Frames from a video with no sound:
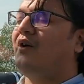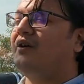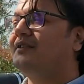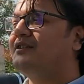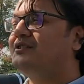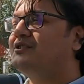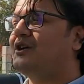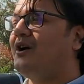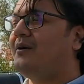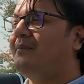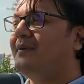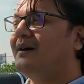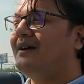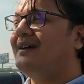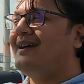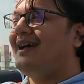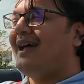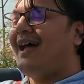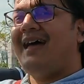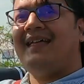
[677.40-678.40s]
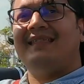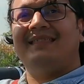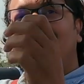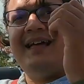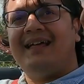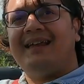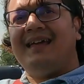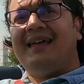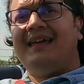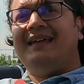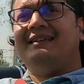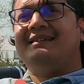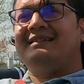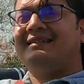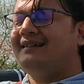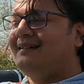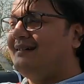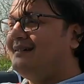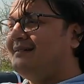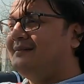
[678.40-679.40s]
on the top, and there
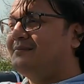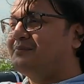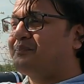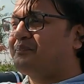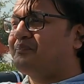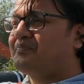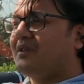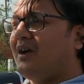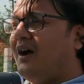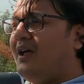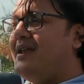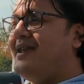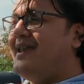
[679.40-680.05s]
is a